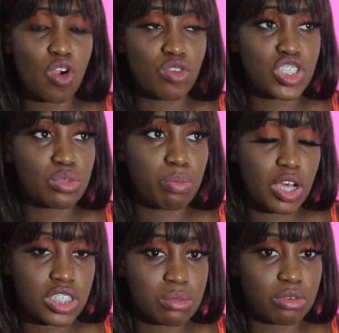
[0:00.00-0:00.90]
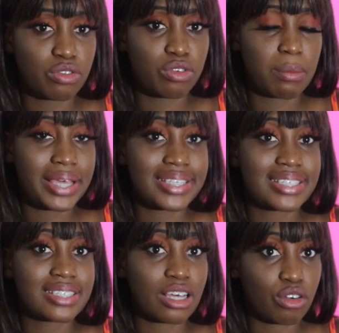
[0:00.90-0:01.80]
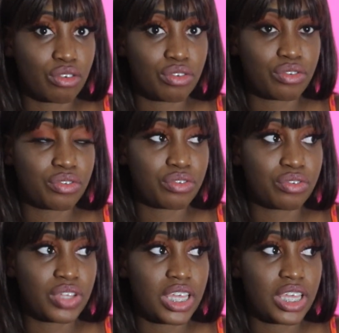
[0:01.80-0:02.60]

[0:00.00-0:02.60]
responsible for myself